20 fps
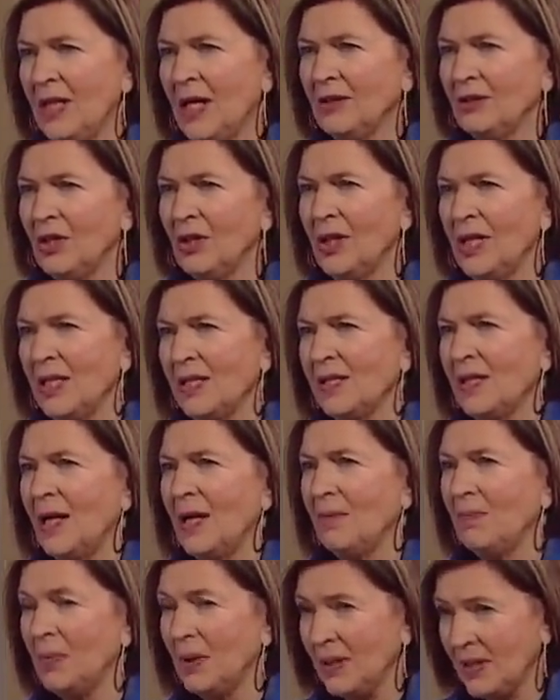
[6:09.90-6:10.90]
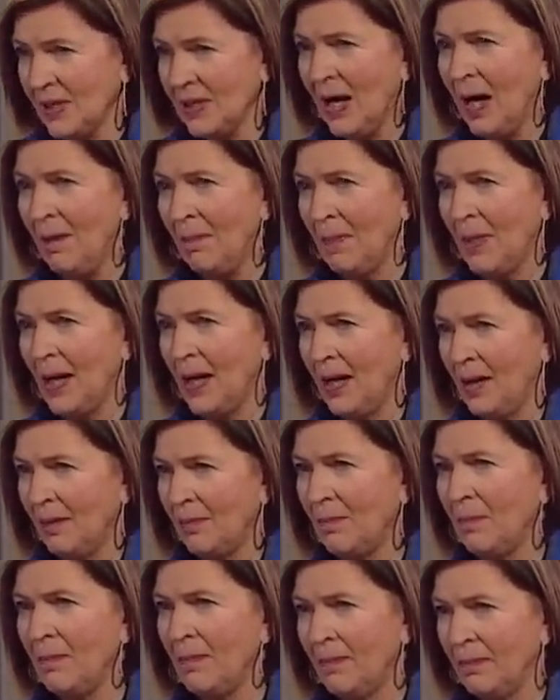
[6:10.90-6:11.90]
downtown east side, but some. Uh,
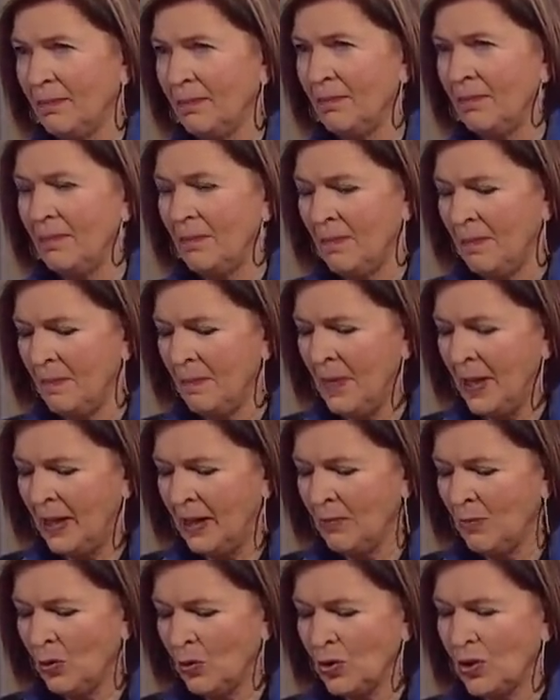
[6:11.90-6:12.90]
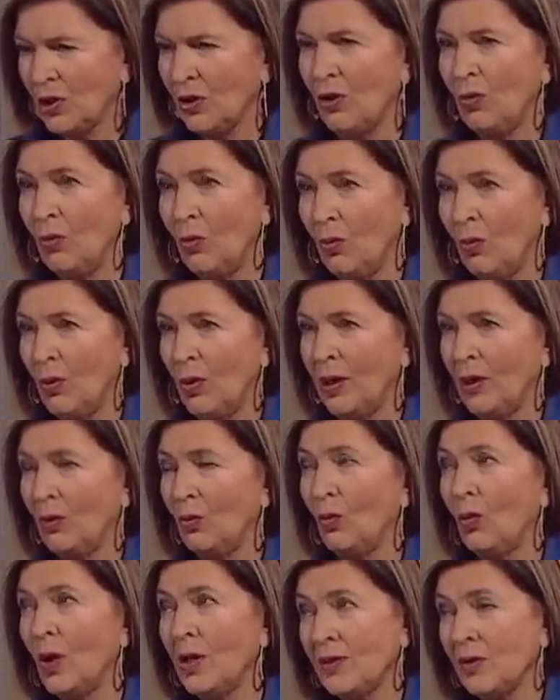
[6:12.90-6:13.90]
many moons ago sure. when
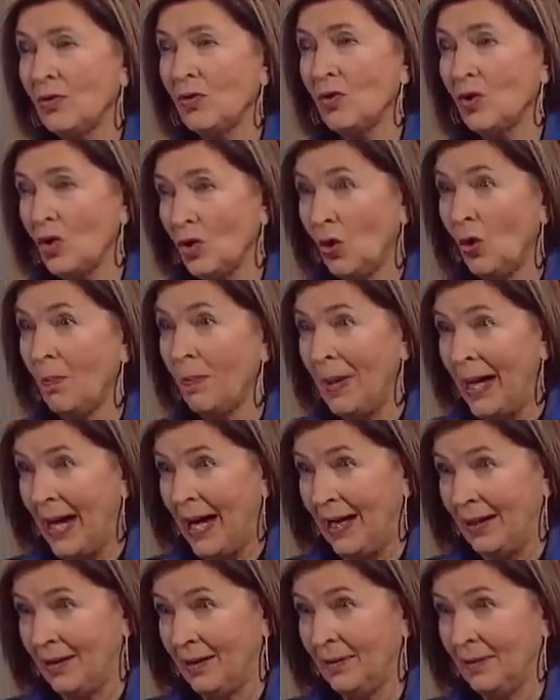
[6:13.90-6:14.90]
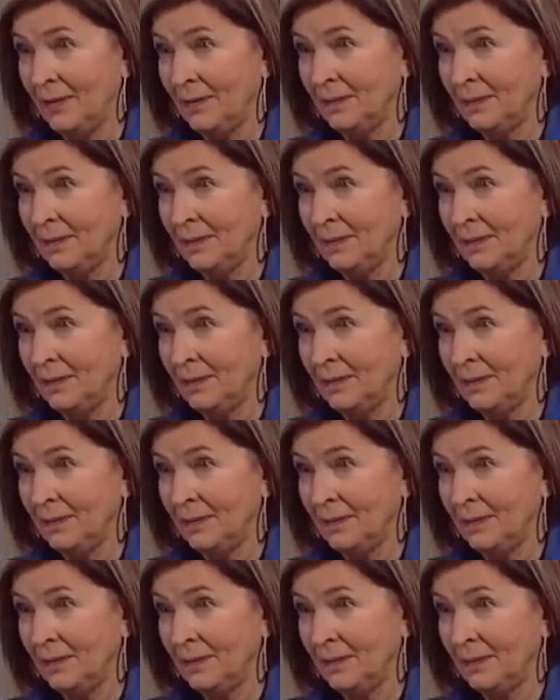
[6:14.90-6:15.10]
it wasn't so bad.